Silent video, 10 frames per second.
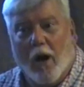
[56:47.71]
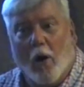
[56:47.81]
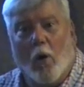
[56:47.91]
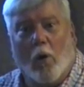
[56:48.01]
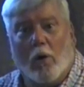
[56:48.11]

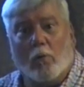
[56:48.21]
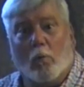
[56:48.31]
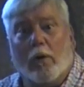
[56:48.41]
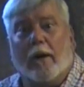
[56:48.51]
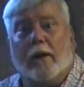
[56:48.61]
or
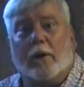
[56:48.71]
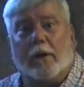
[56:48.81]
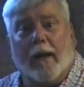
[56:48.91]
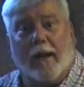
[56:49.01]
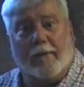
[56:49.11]
we
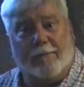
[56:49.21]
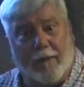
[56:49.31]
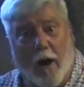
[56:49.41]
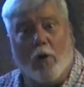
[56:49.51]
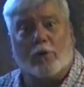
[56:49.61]
are a
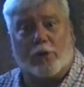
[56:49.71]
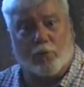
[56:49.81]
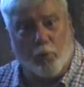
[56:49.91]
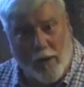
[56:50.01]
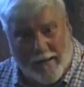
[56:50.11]
false
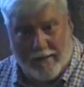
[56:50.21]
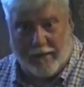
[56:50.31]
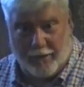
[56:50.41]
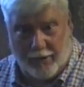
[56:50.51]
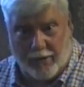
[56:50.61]

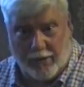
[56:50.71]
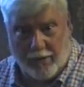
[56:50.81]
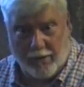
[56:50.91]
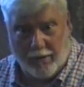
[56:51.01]
witness.